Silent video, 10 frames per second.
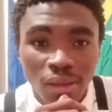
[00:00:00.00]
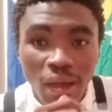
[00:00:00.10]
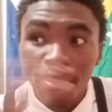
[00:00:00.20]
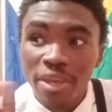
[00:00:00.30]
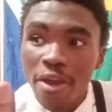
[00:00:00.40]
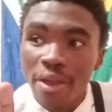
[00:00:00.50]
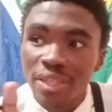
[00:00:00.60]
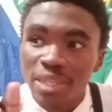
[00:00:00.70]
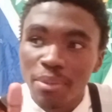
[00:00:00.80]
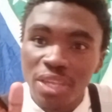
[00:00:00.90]
I'm
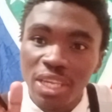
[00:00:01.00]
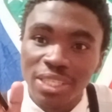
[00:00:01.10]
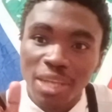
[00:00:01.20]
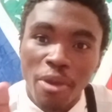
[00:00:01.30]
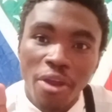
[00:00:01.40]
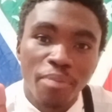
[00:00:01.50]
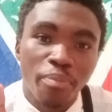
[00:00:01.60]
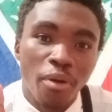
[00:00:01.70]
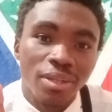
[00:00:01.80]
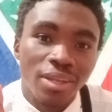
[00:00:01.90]
hearing some of these
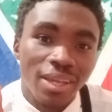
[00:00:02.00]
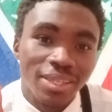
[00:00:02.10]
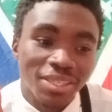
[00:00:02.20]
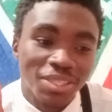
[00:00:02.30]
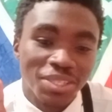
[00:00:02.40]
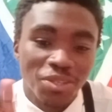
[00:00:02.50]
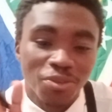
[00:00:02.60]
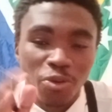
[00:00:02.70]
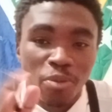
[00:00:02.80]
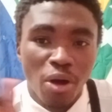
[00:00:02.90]
American podcasters
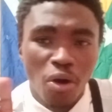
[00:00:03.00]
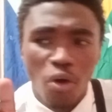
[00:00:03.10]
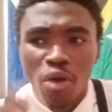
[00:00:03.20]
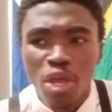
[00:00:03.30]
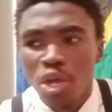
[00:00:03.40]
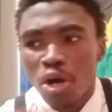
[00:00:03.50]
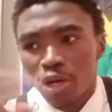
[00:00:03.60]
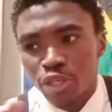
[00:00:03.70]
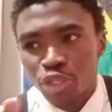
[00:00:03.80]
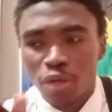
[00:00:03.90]
talk about,
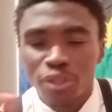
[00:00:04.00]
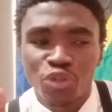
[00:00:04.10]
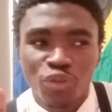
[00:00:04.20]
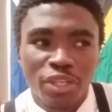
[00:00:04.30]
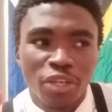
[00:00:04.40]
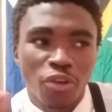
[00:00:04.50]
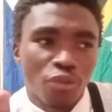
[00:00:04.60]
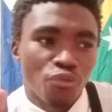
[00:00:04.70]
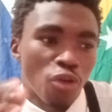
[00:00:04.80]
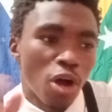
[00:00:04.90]
Sean Strickland
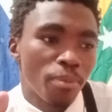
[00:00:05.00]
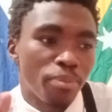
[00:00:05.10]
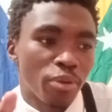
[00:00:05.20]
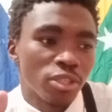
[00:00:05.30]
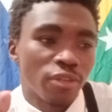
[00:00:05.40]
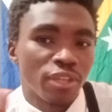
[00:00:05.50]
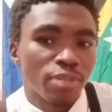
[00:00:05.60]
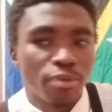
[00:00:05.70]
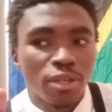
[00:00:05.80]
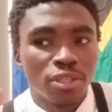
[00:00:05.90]
got robbed because of
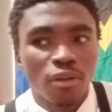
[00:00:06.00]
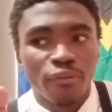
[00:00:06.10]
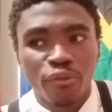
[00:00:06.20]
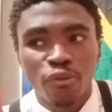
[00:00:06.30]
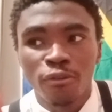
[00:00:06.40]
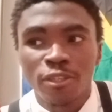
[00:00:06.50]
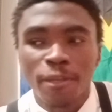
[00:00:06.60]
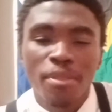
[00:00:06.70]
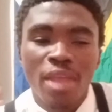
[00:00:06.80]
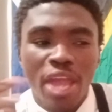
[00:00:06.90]
his political views
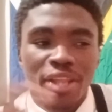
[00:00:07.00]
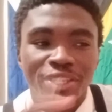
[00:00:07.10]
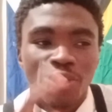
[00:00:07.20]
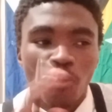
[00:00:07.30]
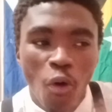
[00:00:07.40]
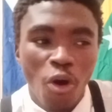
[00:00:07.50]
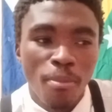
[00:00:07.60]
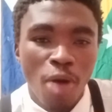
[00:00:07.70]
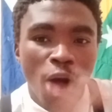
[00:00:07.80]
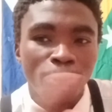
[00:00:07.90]
and it's the
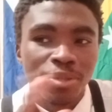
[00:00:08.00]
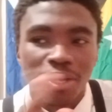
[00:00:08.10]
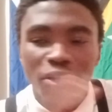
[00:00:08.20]
woke mob.